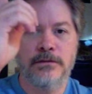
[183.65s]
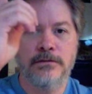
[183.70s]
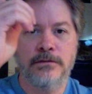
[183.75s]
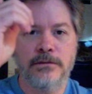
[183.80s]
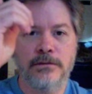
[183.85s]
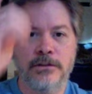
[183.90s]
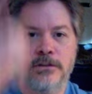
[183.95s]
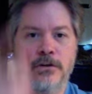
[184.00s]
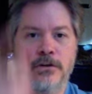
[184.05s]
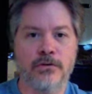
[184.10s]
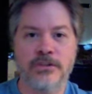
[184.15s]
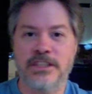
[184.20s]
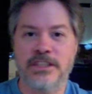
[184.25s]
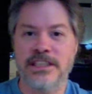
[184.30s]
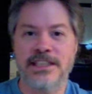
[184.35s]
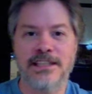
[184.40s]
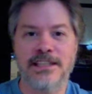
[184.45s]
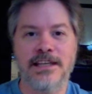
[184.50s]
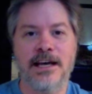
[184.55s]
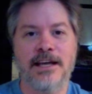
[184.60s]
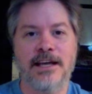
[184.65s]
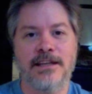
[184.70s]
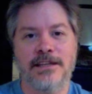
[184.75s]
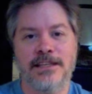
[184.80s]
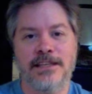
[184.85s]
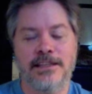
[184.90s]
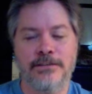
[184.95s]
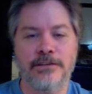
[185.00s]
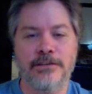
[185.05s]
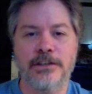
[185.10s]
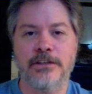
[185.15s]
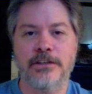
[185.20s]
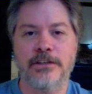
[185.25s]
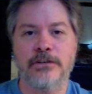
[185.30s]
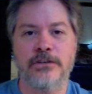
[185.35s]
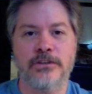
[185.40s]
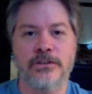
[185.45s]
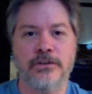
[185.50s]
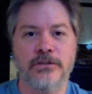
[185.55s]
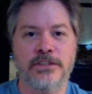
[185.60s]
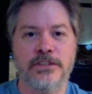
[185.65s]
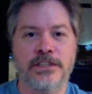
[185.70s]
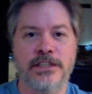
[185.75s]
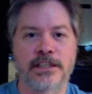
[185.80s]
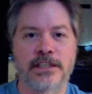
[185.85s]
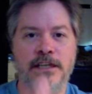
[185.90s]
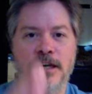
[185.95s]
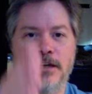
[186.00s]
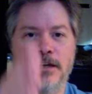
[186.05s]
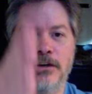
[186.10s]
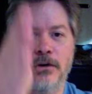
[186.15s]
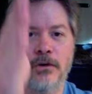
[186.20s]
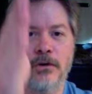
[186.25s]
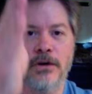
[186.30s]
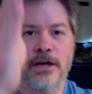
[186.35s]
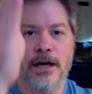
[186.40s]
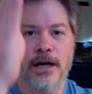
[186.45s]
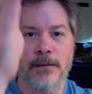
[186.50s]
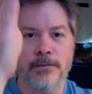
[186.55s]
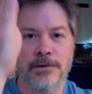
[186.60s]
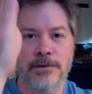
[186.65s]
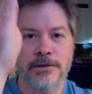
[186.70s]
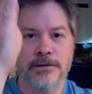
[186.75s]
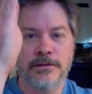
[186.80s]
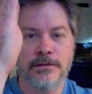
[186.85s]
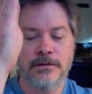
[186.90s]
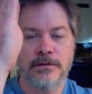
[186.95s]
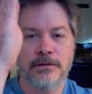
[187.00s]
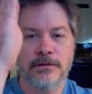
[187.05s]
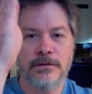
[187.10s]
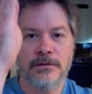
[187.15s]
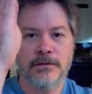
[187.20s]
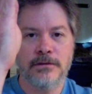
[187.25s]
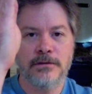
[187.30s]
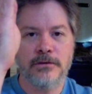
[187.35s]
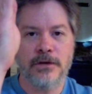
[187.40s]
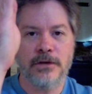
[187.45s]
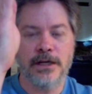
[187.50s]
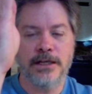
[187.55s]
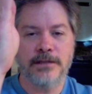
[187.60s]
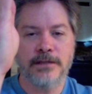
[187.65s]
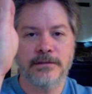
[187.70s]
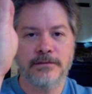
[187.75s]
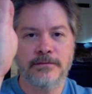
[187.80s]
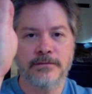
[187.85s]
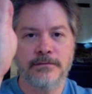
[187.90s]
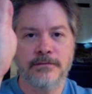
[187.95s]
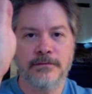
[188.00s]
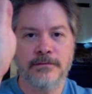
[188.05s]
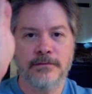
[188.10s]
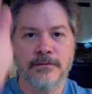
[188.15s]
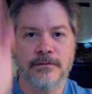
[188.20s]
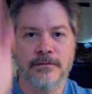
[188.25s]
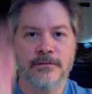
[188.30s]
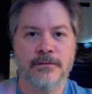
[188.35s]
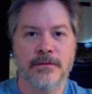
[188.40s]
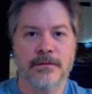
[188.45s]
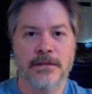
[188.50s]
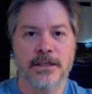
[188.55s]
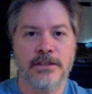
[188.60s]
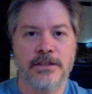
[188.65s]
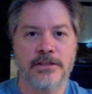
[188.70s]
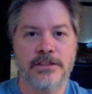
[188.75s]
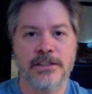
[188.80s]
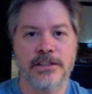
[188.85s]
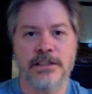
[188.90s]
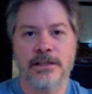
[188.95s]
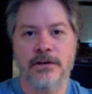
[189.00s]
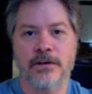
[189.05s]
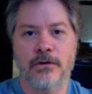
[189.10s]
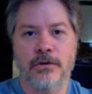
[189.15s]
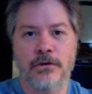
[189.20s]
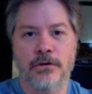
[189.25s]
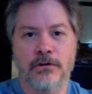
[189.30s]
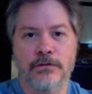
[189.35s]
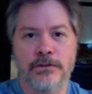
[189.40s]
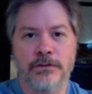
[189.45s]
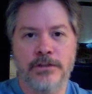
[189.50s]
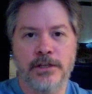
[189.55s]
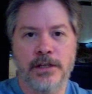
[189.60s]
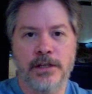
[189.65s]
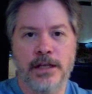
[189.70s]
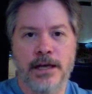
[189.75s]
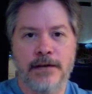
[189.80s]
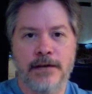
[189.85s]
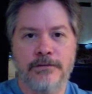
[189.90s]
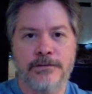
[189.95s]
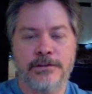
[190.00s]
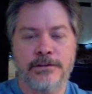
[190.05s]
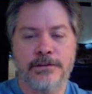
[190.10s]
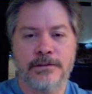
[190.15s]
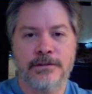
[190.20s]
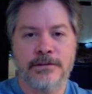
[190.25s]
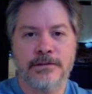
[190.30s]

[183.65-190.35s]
You don't see the gun in the video. You don't see the gun going up, right? You see it going over to the left.